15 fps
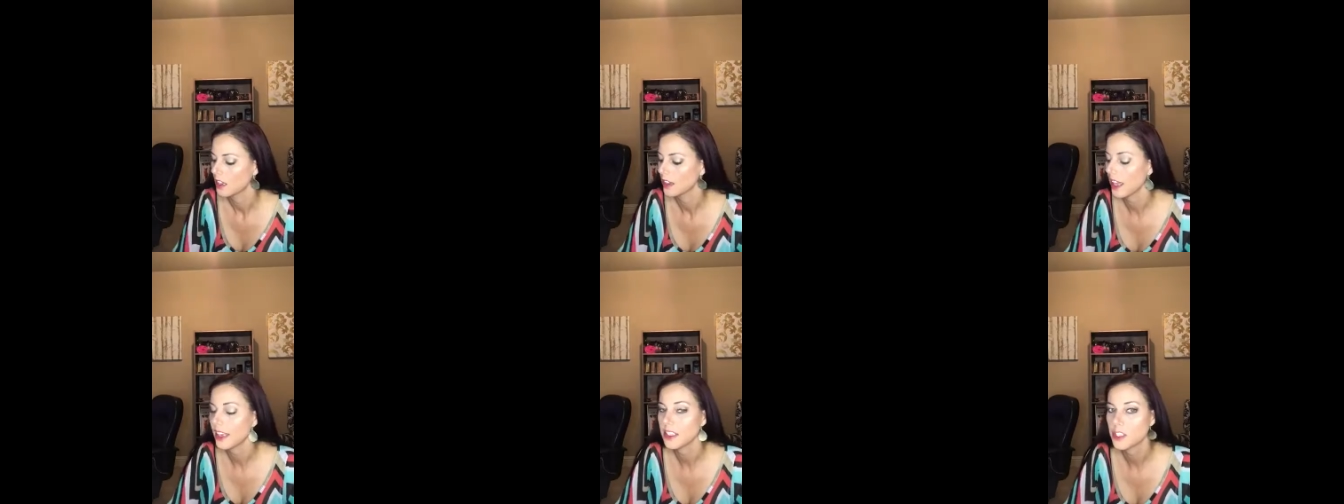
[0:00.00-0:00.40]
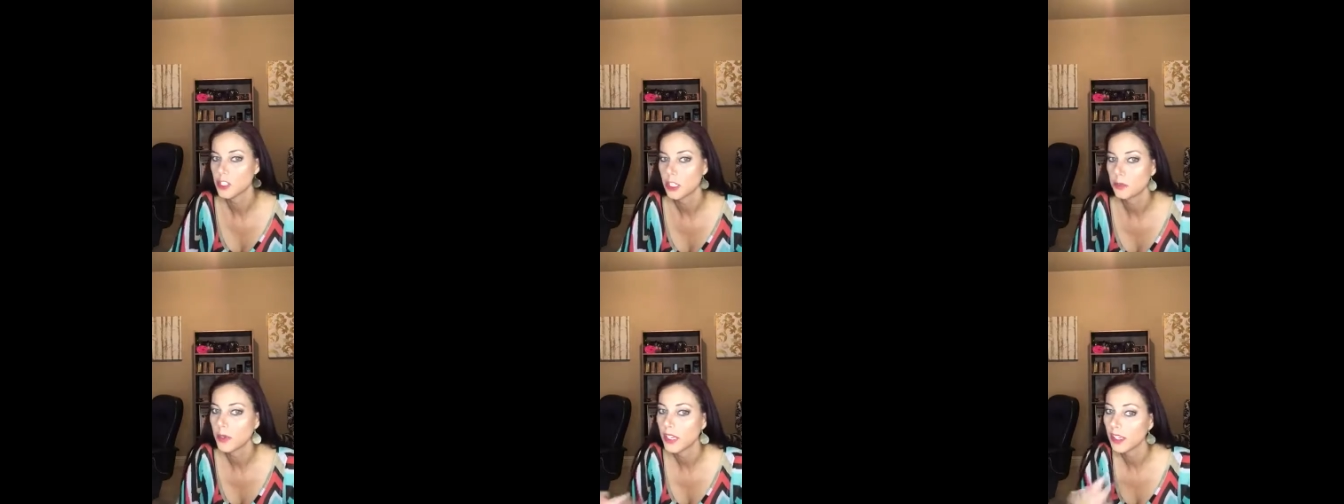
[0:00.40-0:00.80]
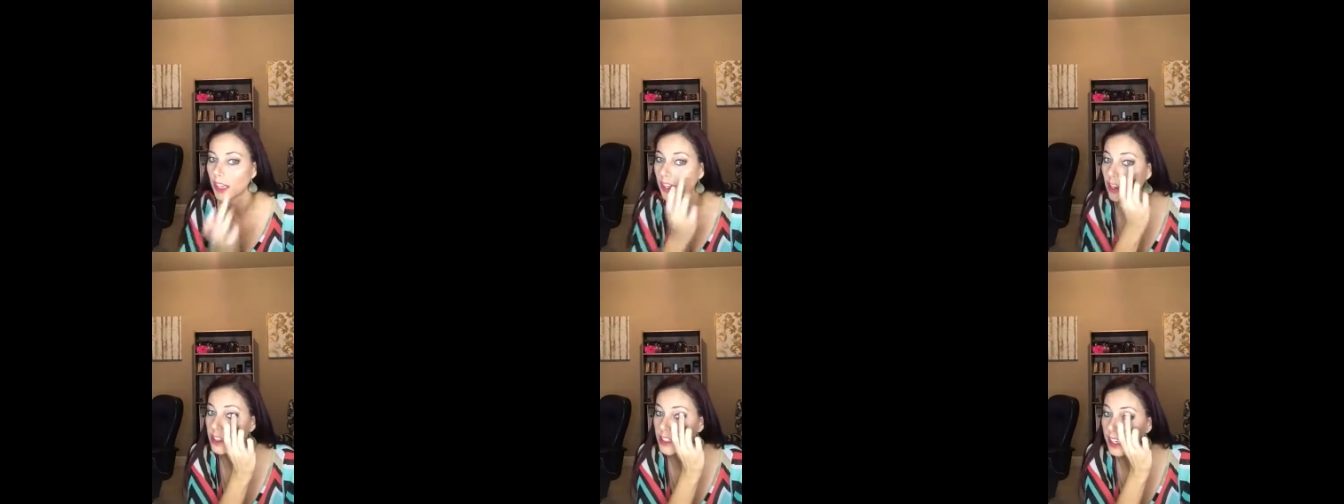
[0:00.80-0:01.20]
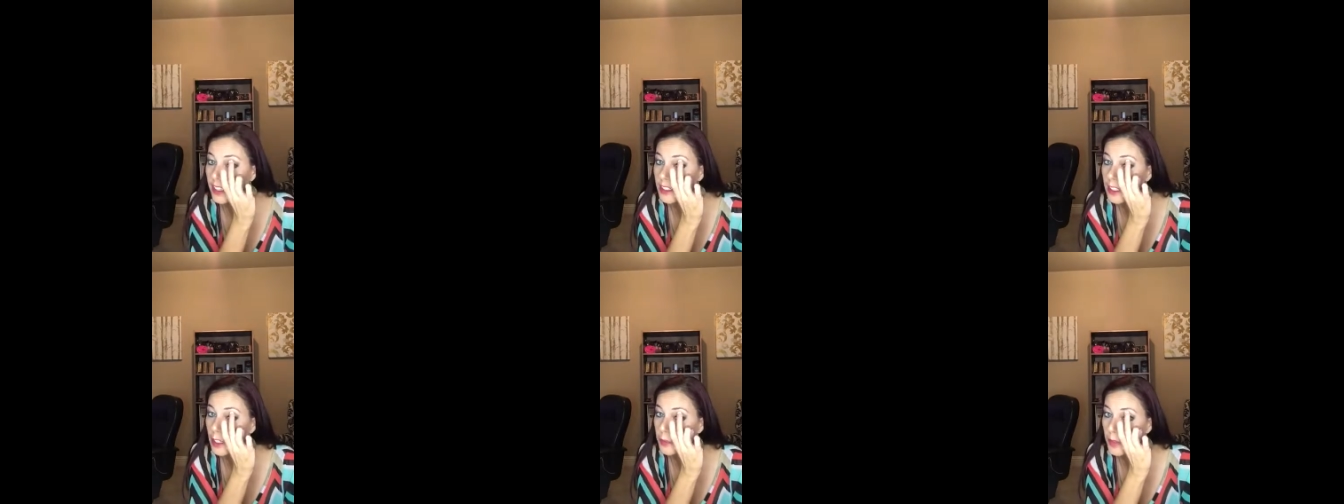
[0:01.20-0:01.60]
light and shimmering like our
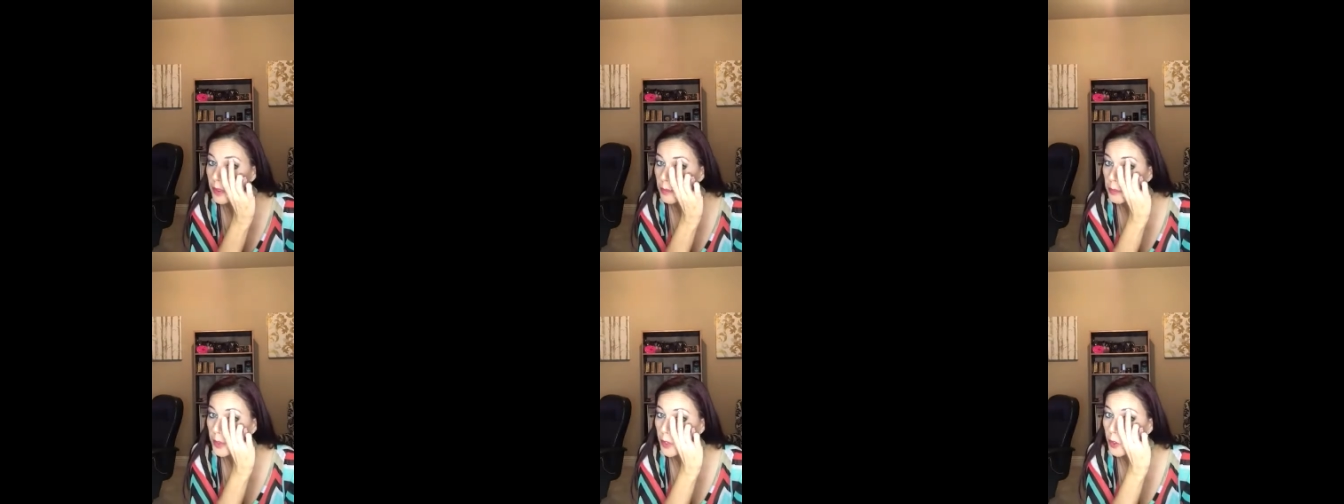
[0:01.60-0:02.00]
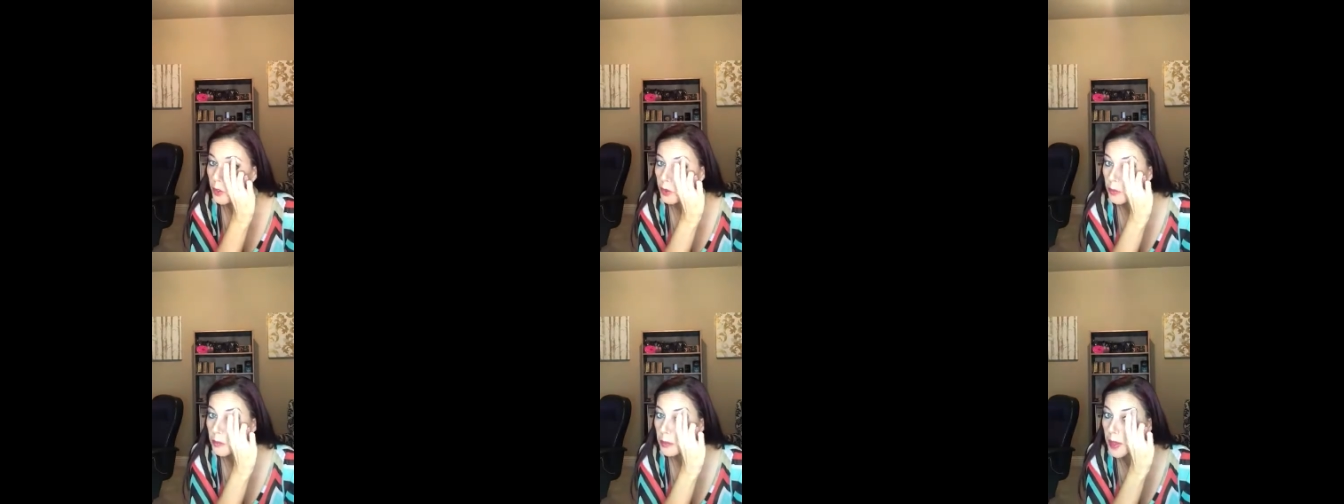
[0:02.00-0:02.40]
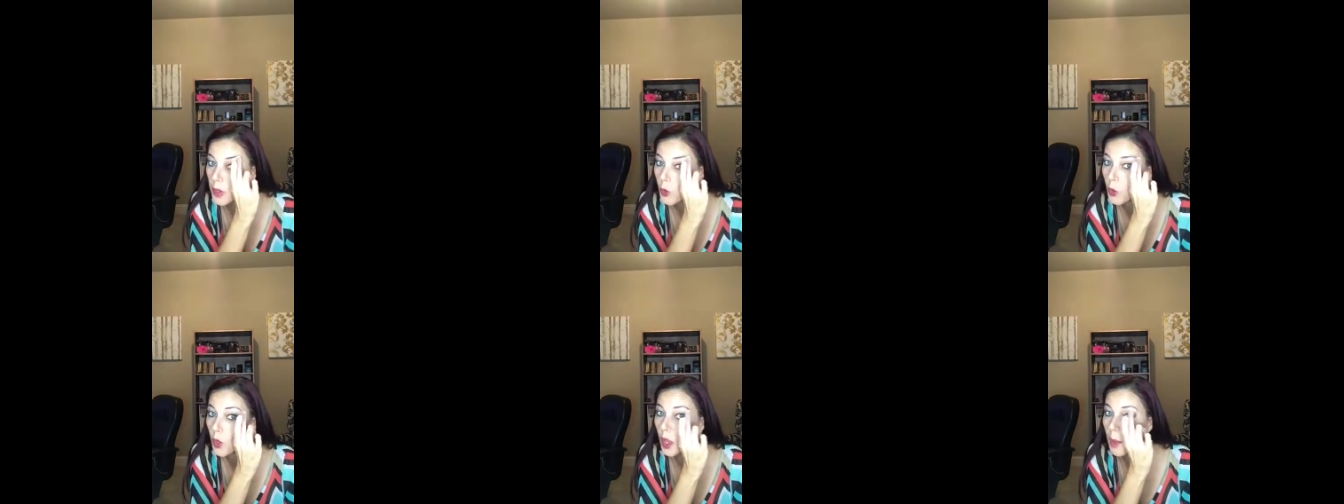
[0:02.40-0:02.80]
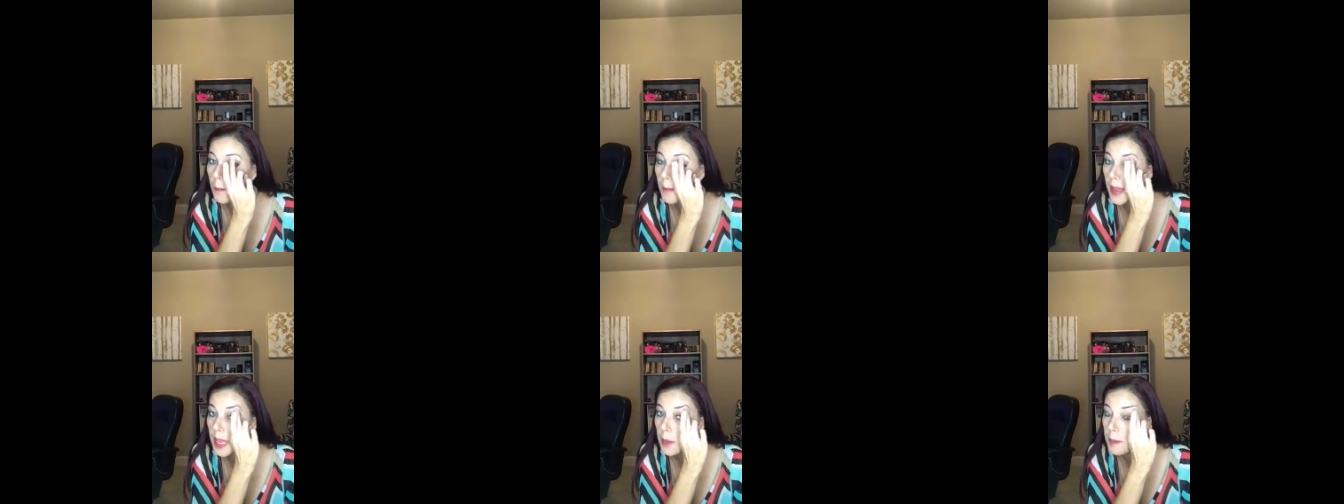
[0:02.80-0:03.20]
sexy mineral, mineral
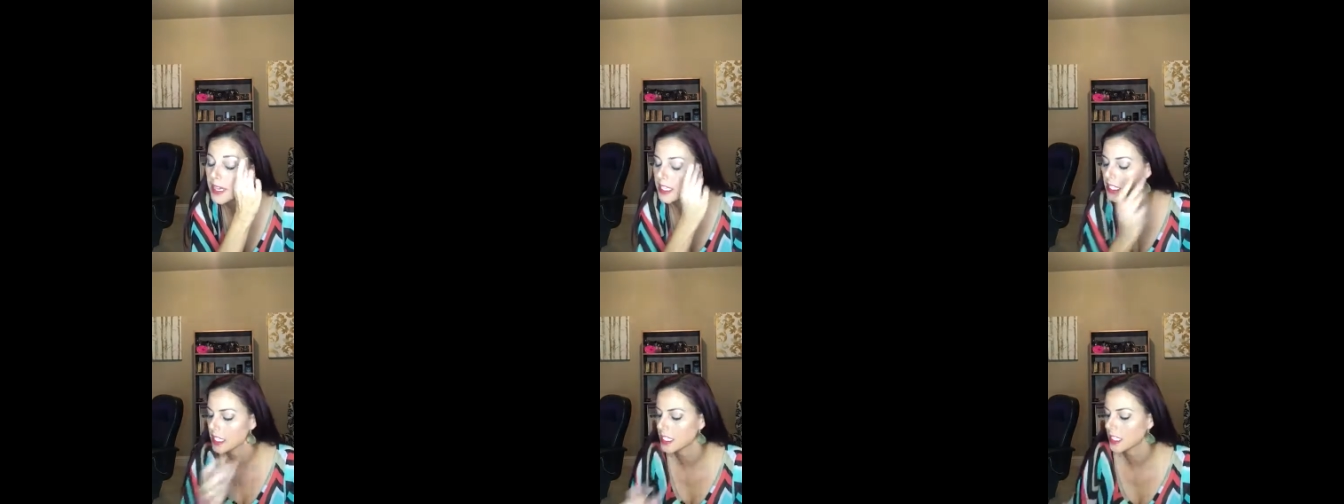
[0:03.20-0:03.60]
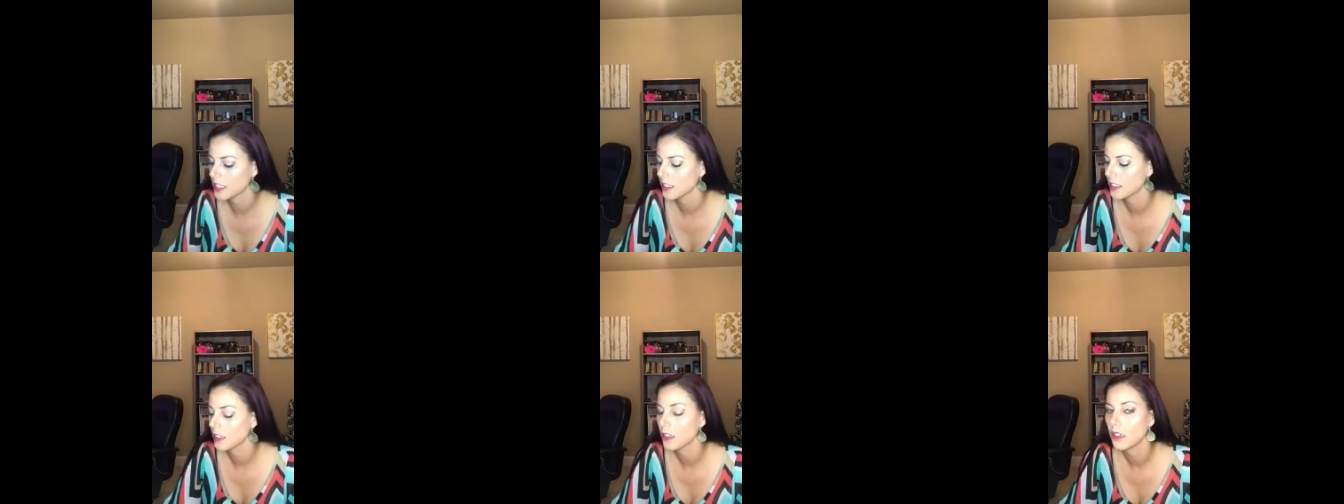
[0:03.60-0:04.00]
pigments